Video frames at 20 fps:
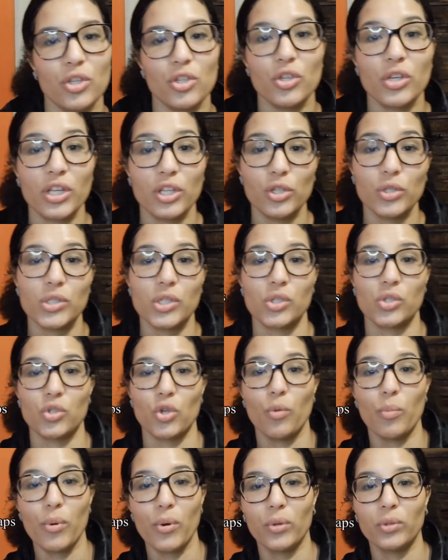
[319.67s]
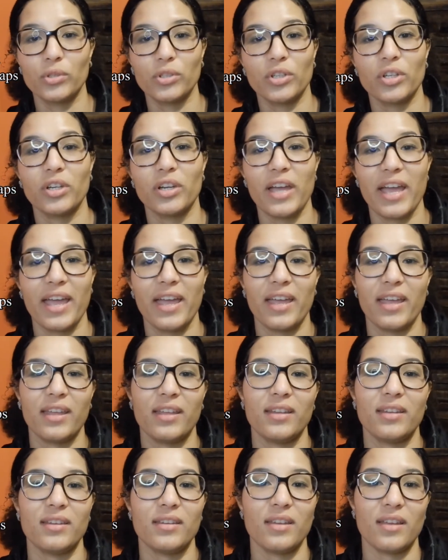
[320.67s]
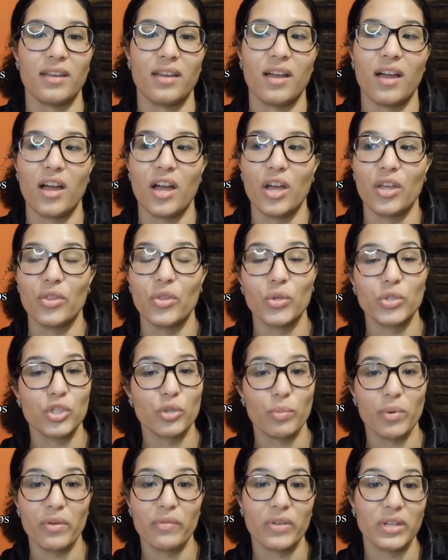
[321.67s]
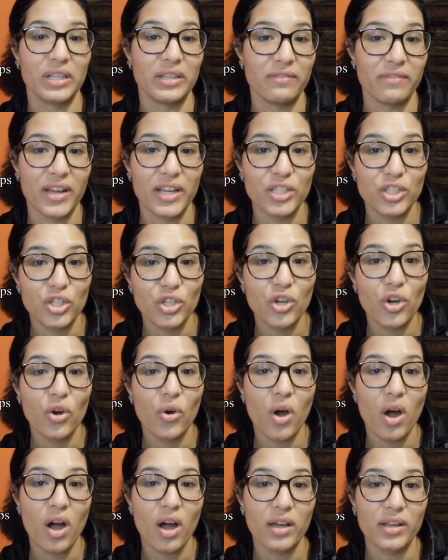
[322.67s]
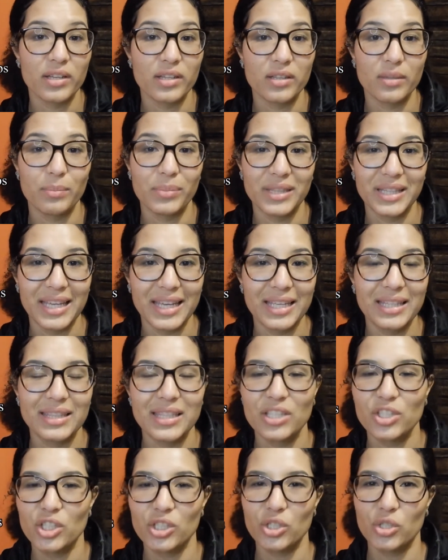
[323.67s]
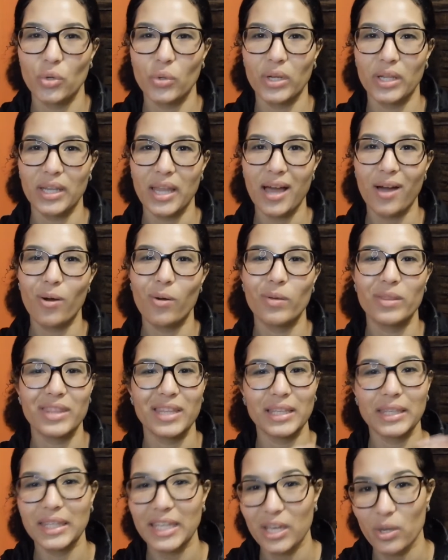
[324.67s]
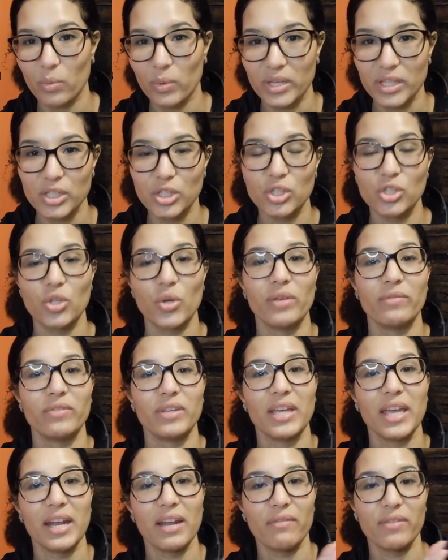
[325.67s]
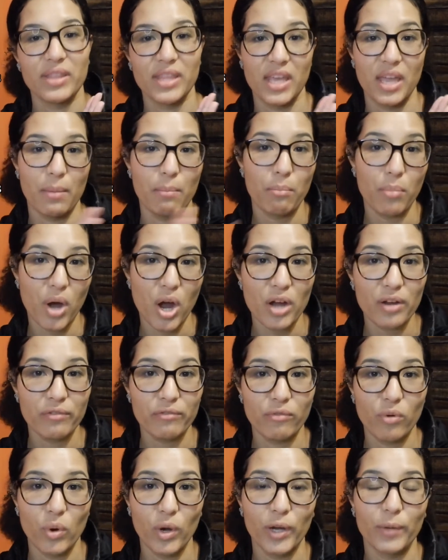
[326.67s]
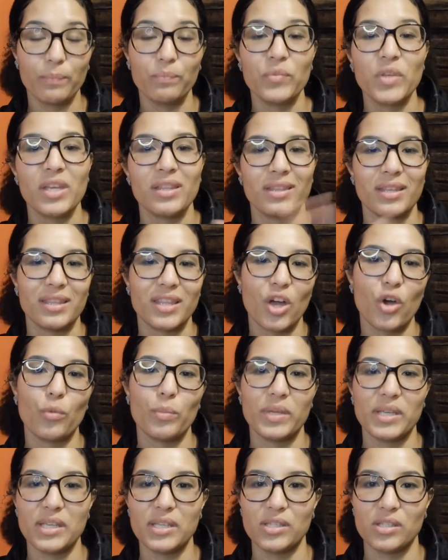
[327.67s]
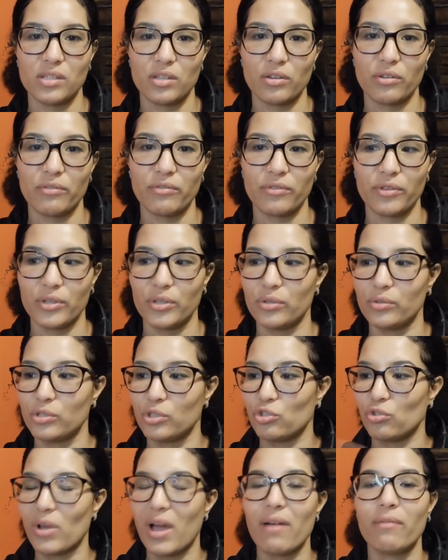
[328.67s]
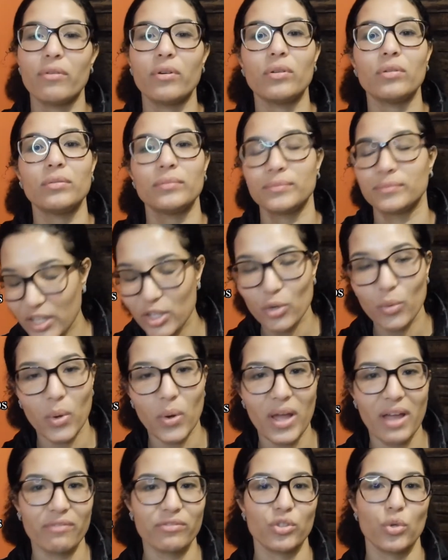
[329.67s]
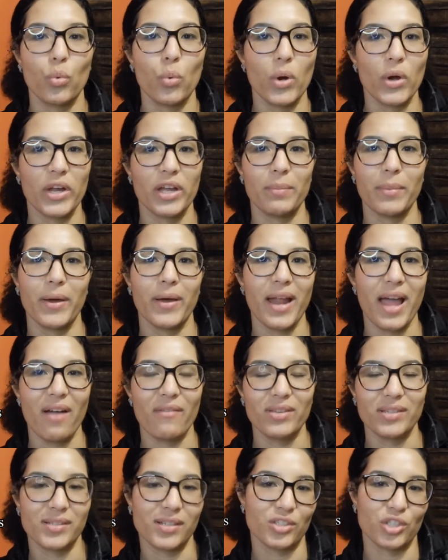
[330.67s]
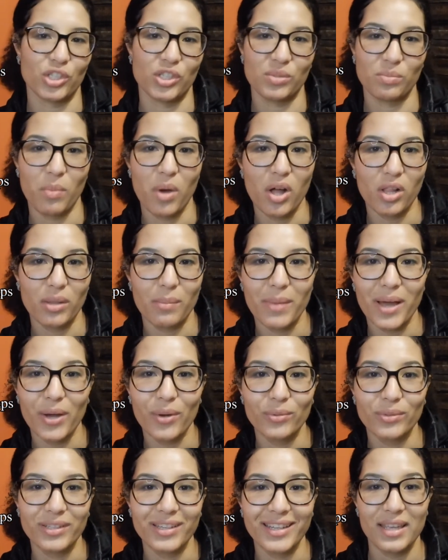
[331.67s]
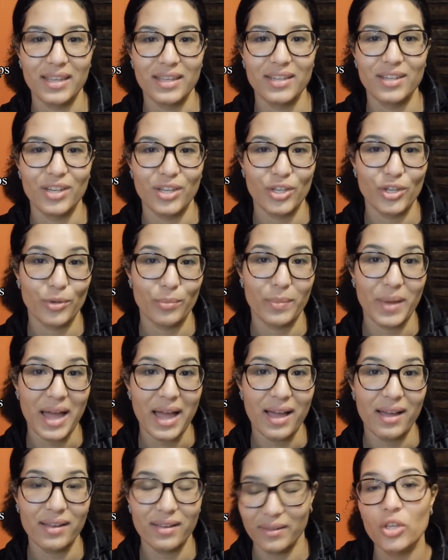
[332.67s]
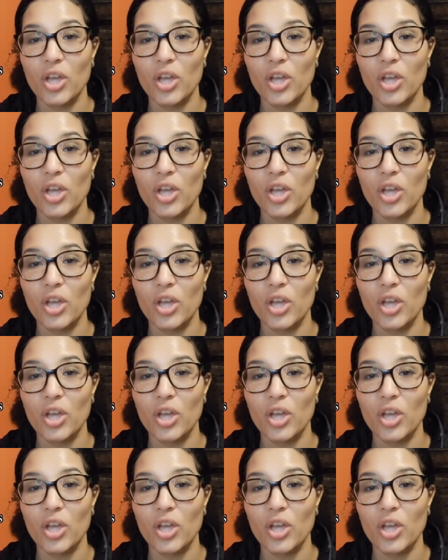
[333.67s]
You can use a soap holder, and those are perfectly fine to go on the plane. They just don't allow the liquids. So if you get everything in bar form, then that'll be easier for you to travel, and you won't have to worry about having such a small amount in your bag.